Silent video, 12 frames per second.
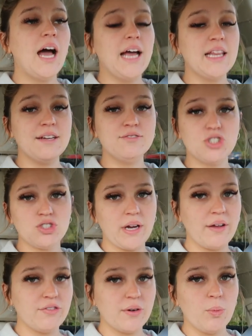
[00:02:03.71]
I left
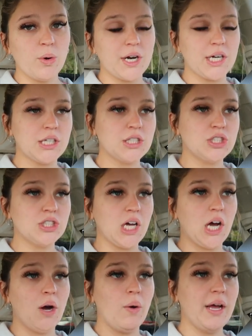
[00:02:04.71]
straight from work,
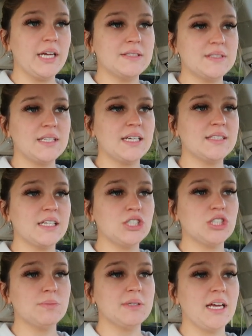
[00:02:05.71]
so it says I
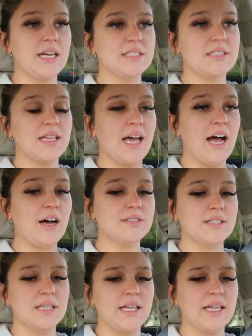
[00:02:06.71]
should be getting to the house at